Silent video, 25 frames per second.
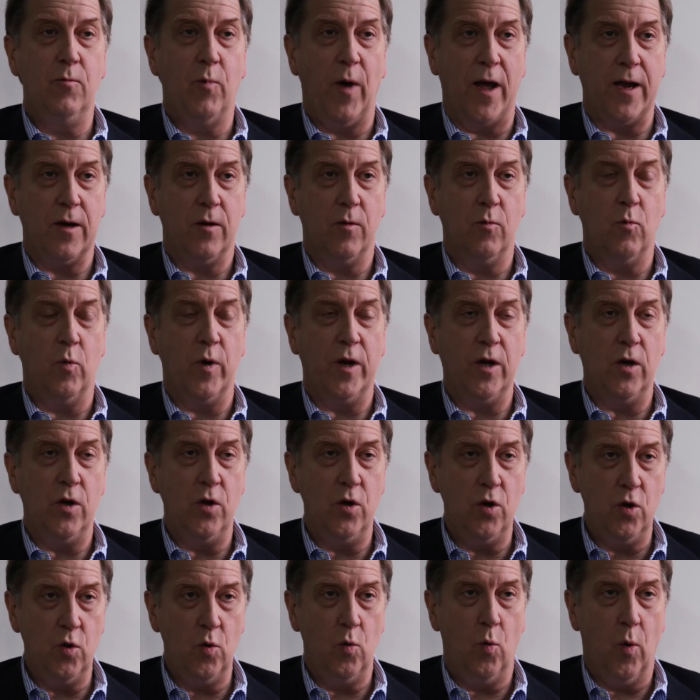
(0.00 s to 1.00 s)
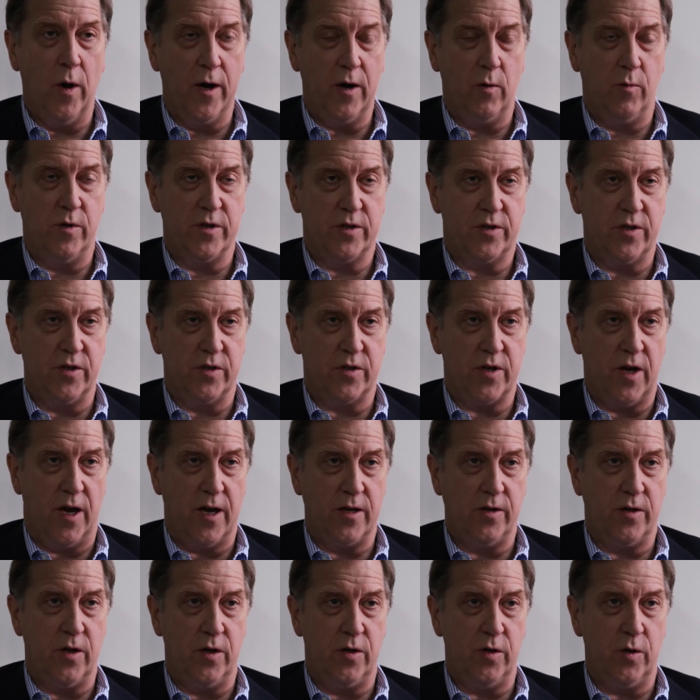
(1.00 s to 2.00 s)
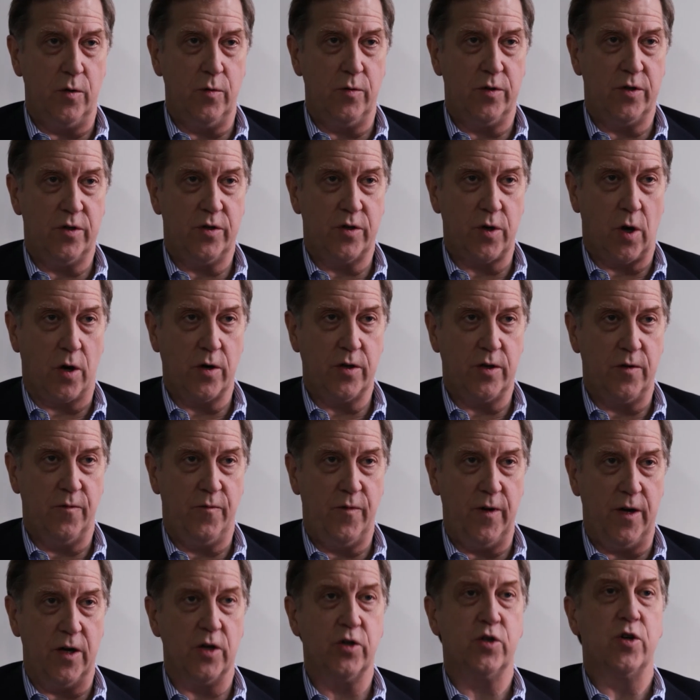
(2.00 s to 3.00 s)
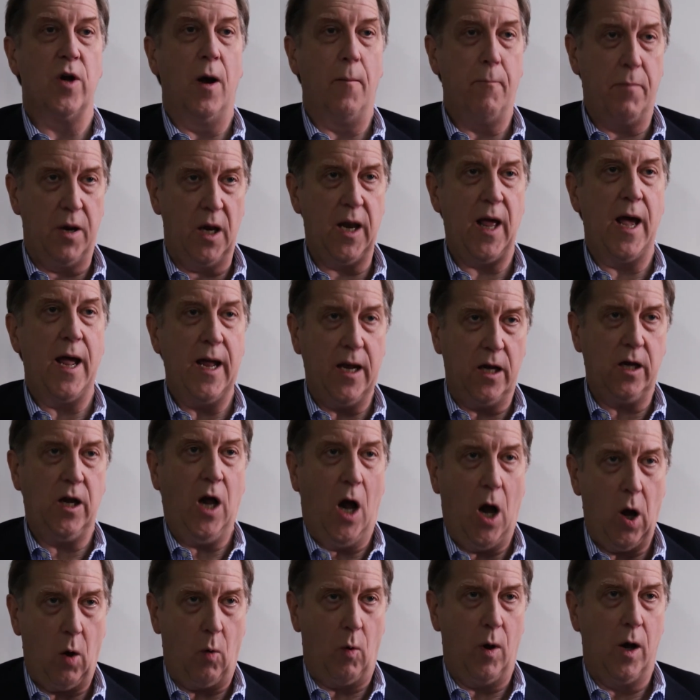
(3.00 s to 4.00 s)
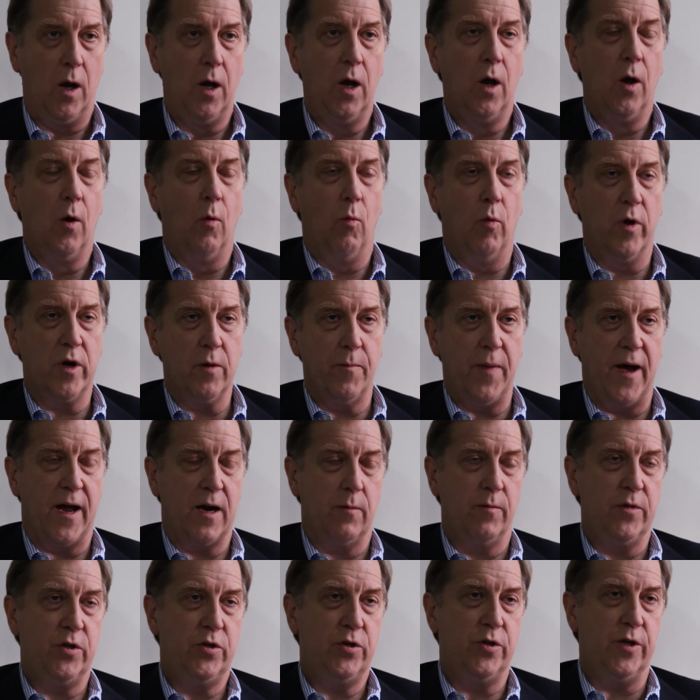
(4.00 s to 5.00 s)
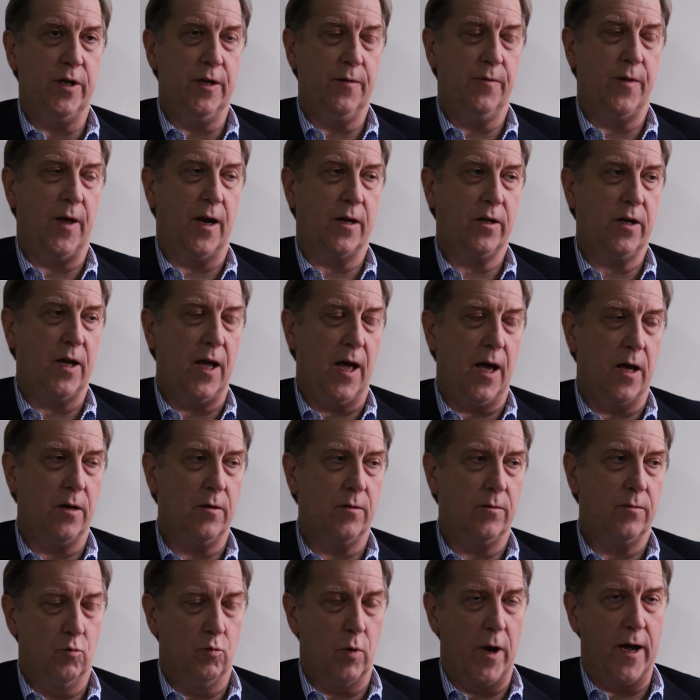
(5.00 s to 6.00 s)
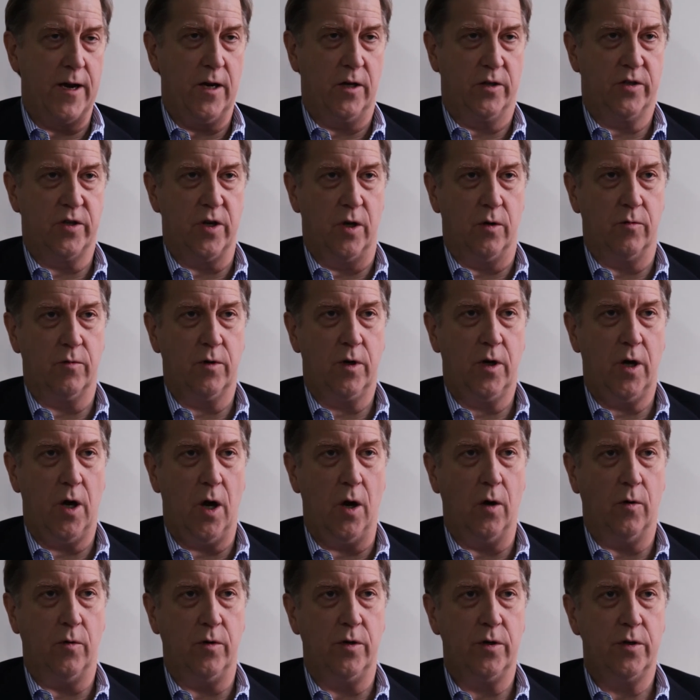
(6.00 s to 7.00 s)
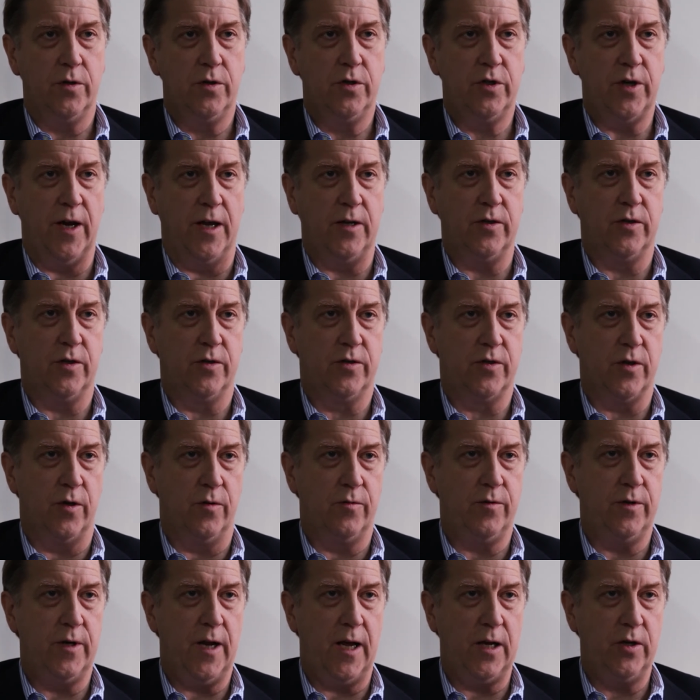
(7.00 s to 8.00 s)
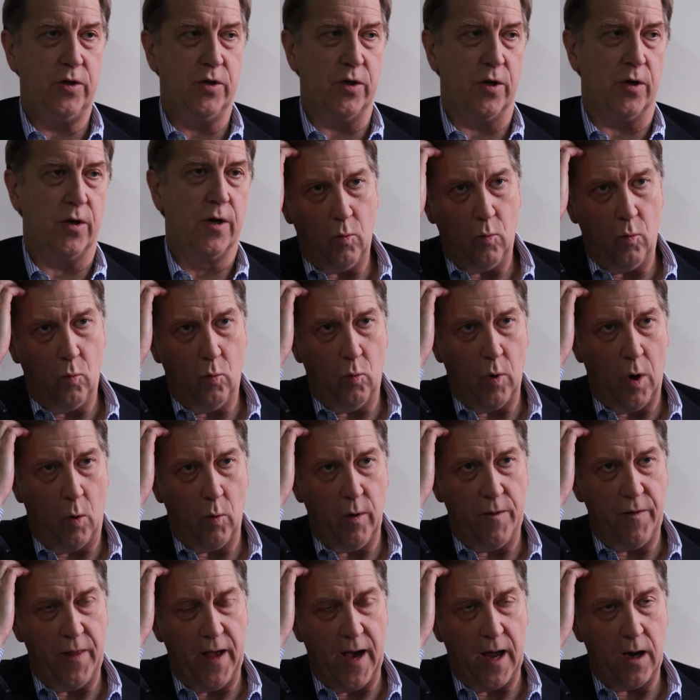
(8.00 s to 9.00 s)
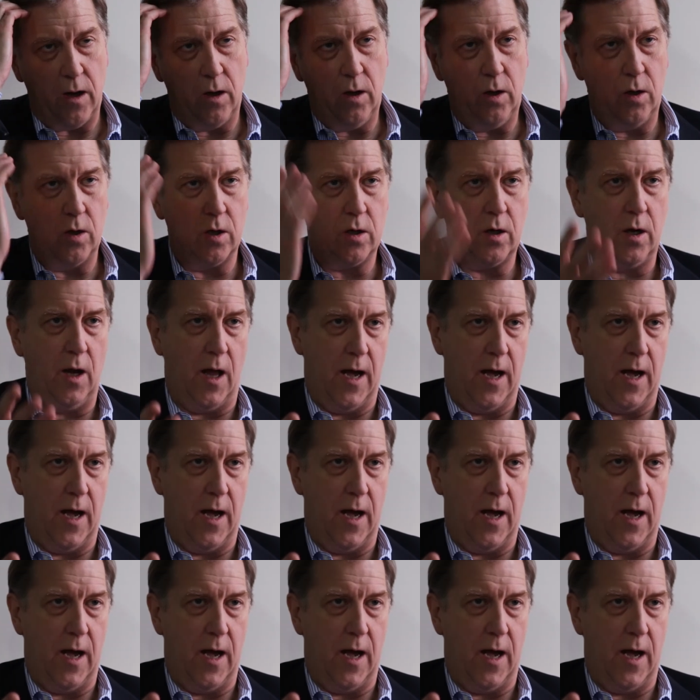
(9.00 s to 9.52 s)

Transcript: wait, we knew what it was designed to do start to finish. Play go. What about a machine that can write its own code, change its own nature? What would that look